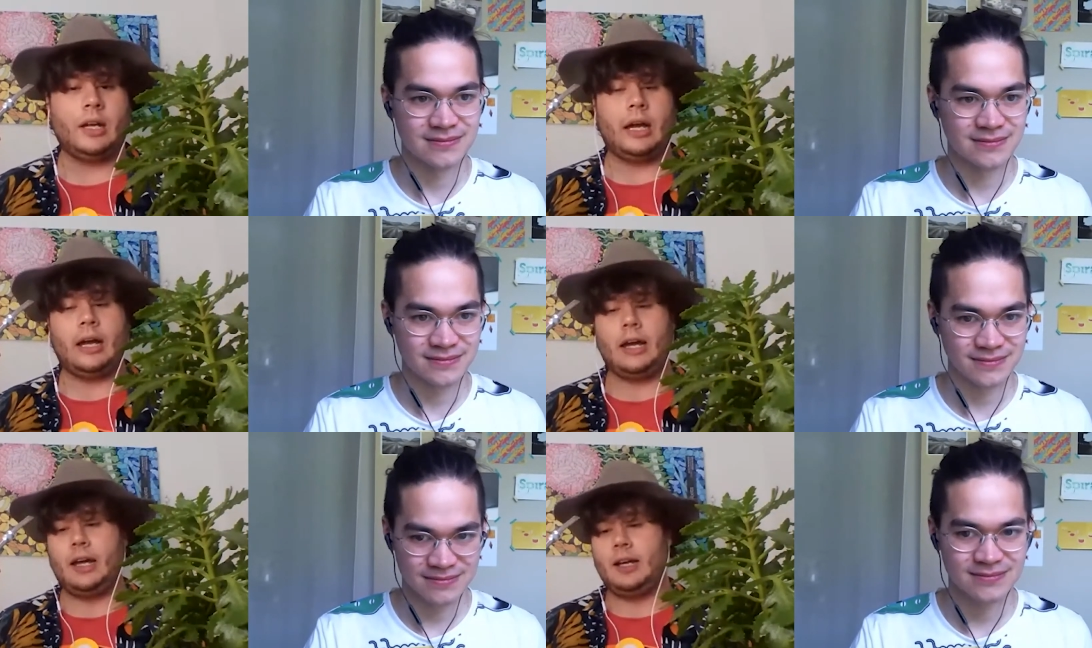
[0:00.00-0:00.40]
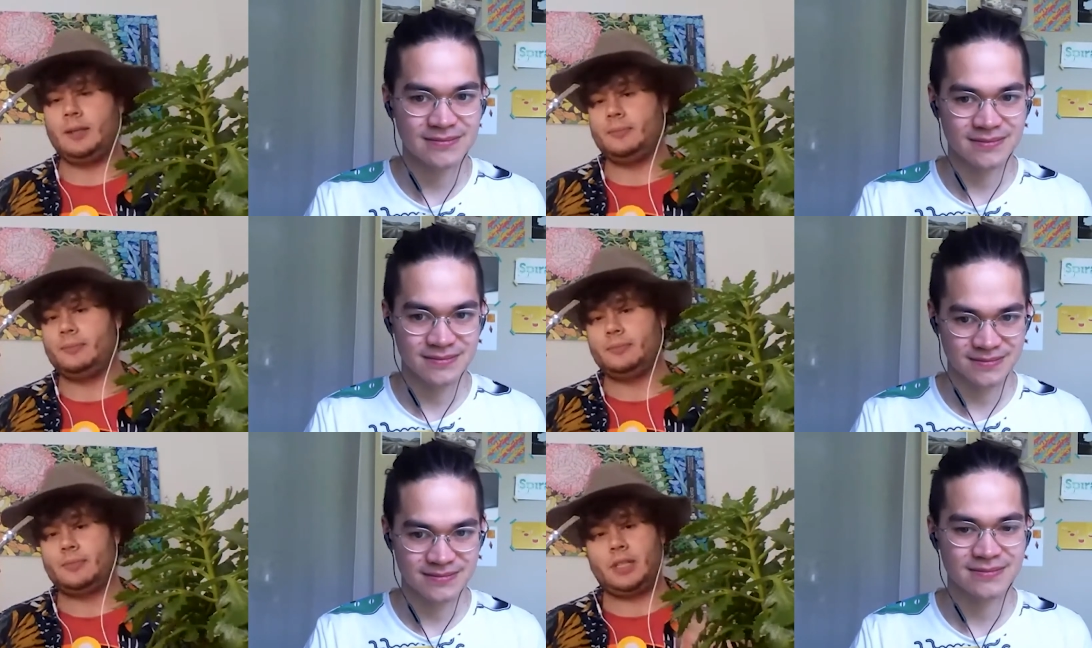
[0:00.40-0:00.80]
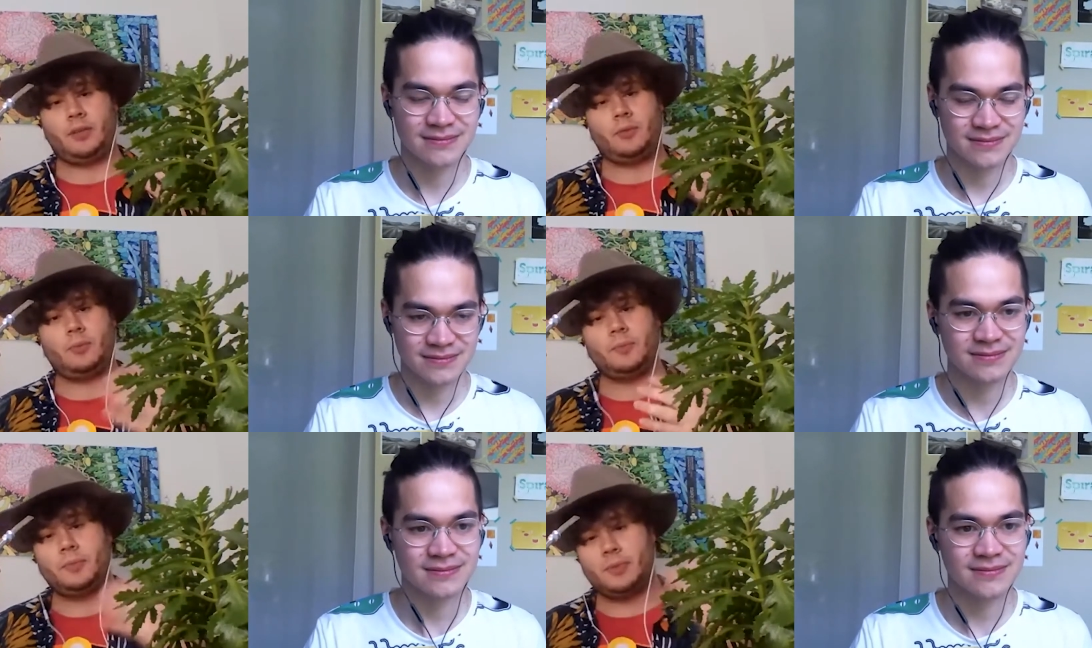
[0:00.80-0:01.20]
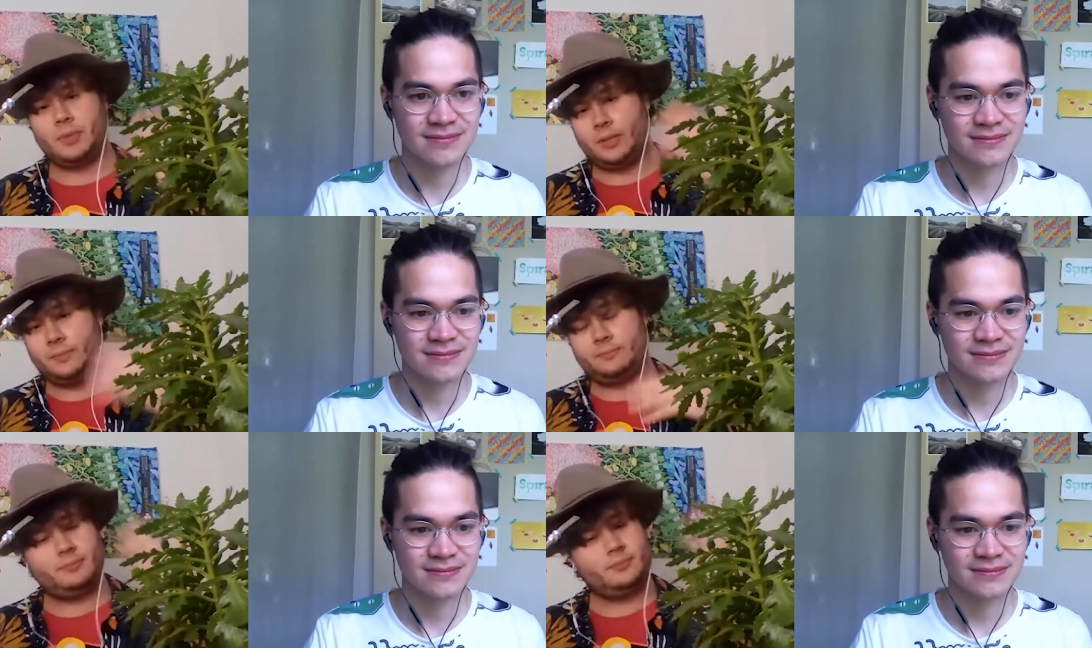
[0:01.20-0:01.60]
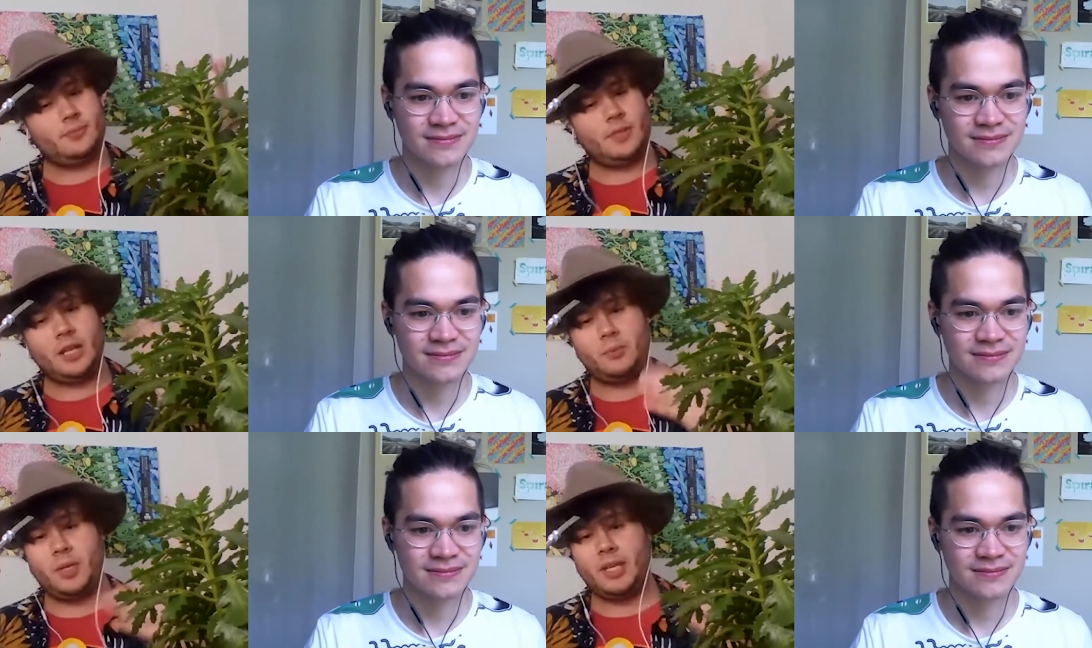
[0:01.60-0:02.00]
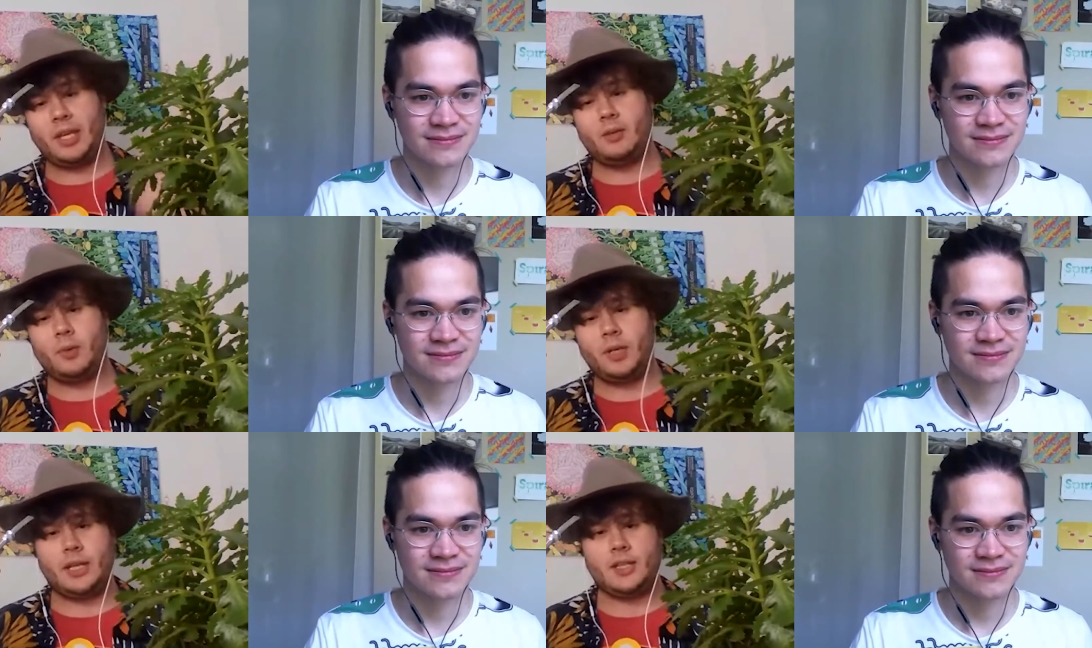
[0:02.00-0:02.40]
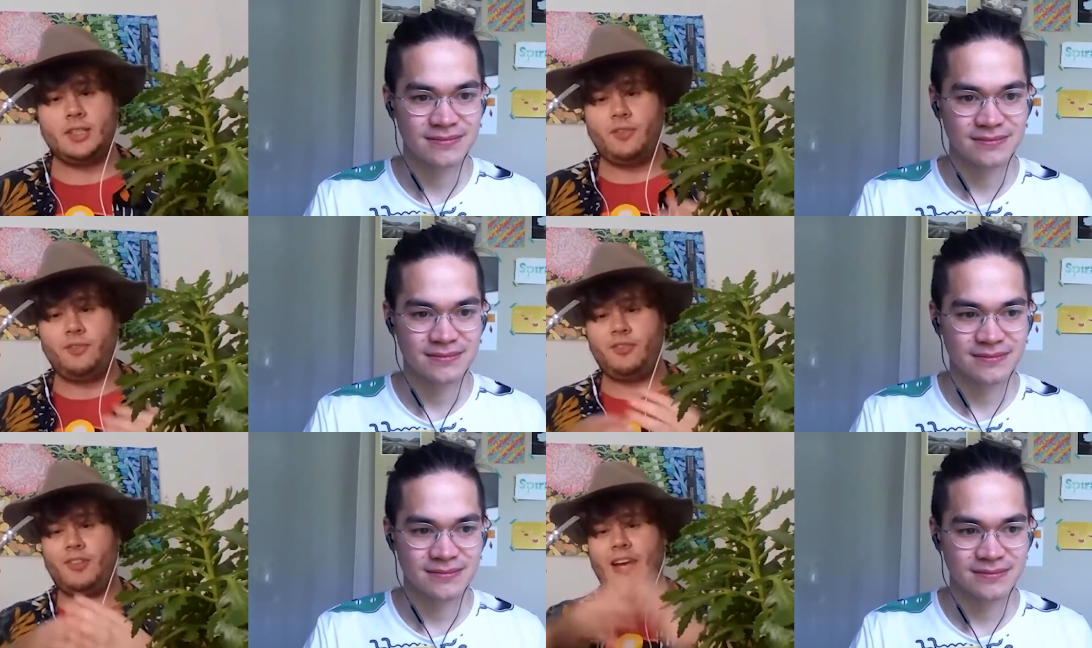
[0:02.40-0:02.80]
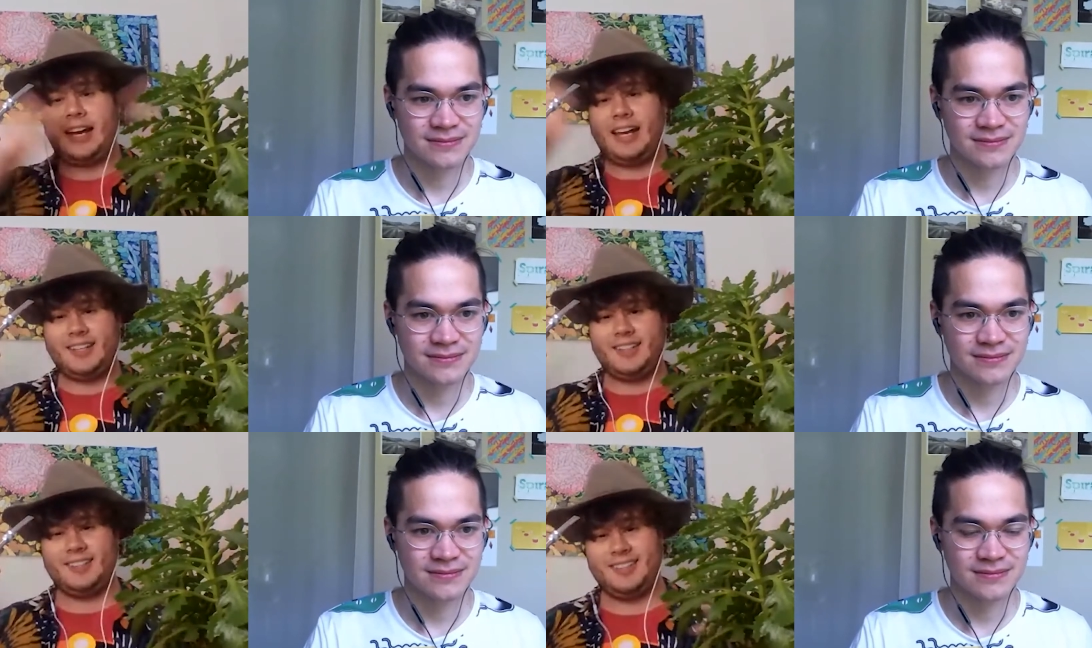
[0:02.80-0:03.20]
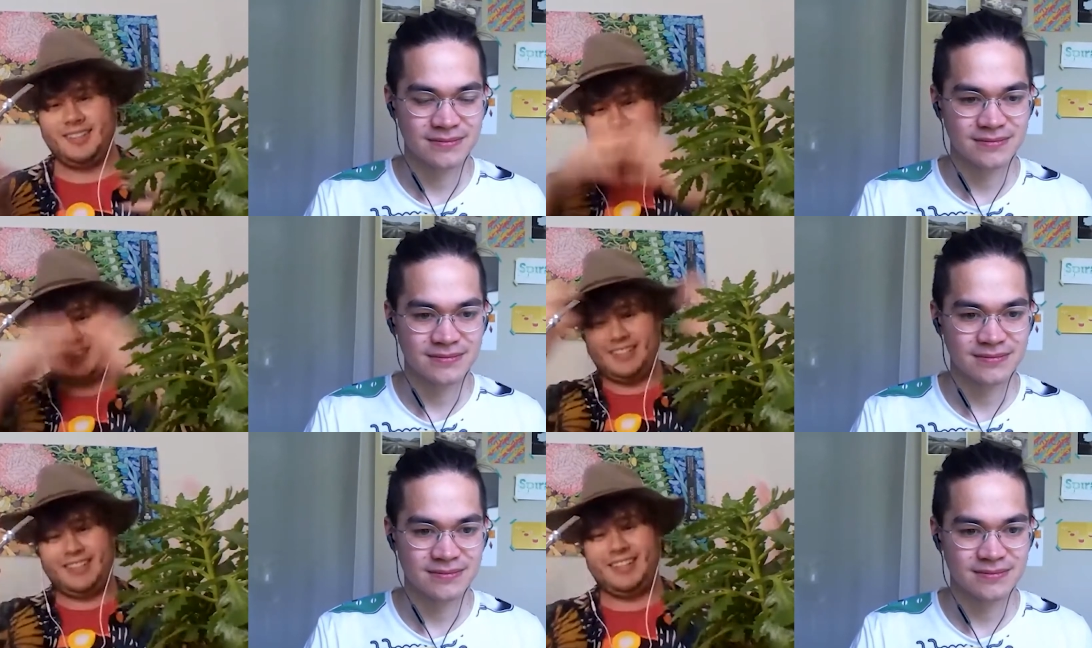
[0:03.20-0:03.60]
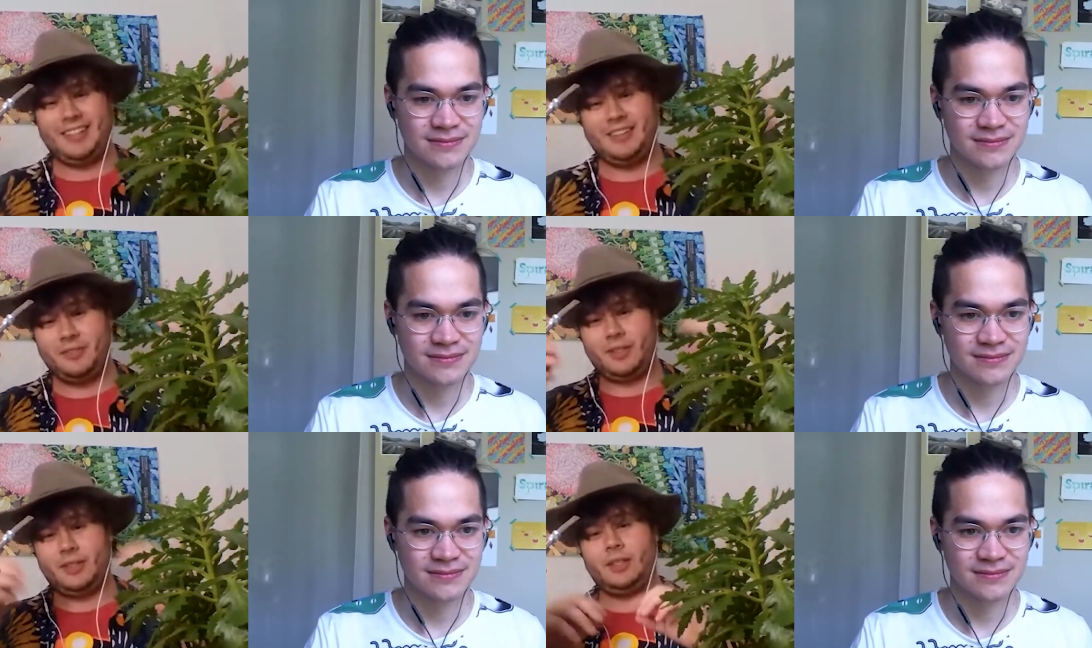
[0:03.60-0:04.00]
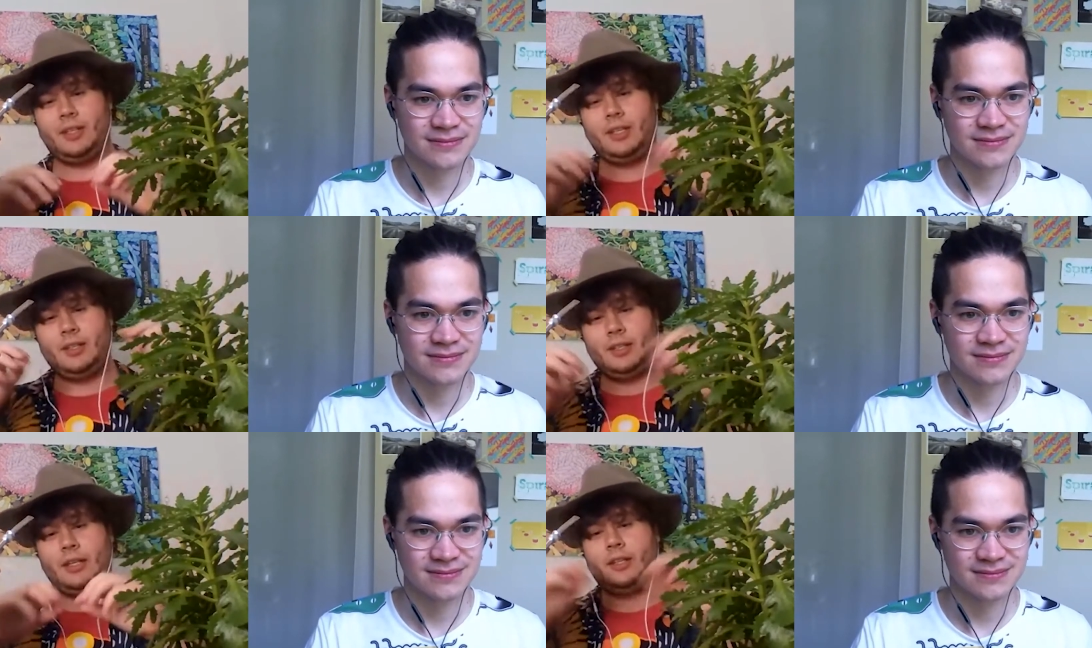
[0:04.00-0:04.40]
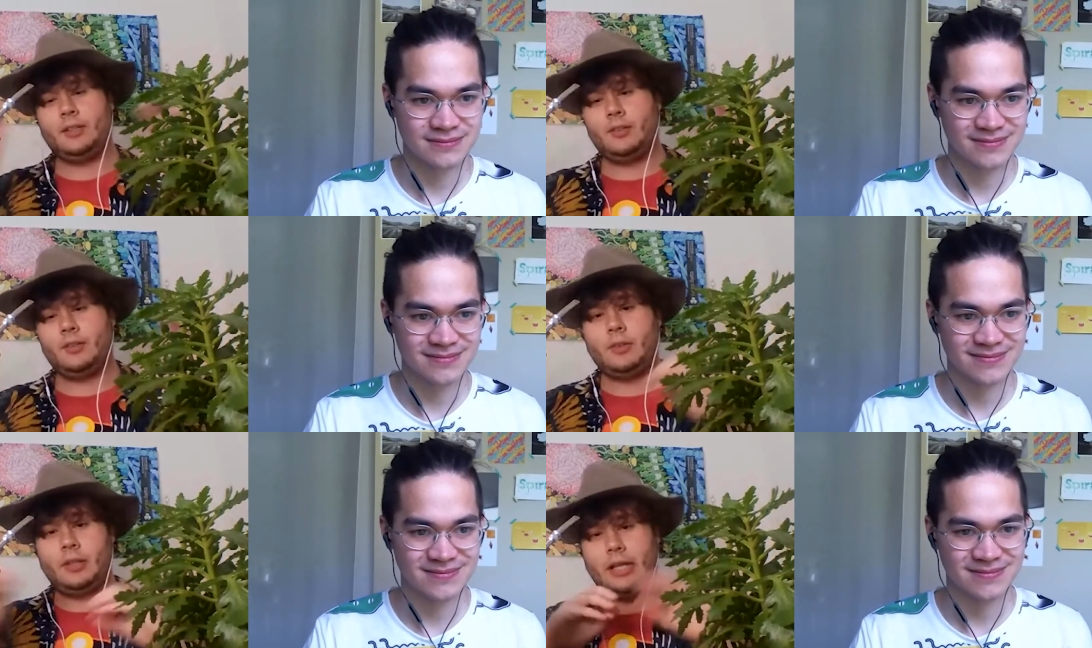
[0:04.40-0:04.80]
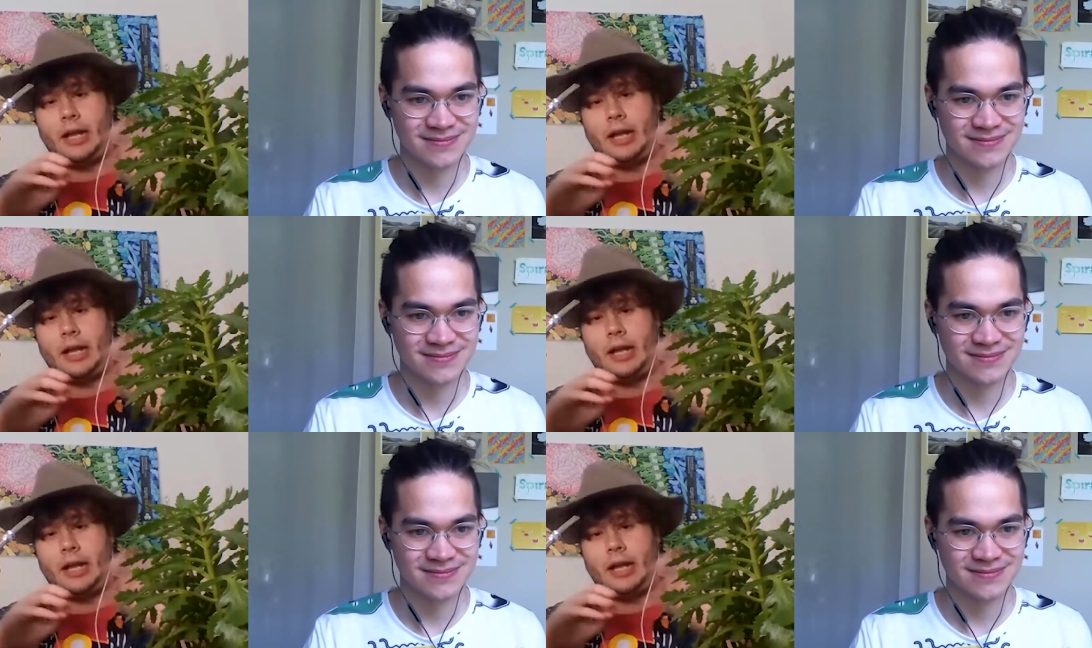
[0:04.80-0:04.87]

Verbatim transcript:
Speaker 1: Um, like that we can we can divide this initiative in, in uh,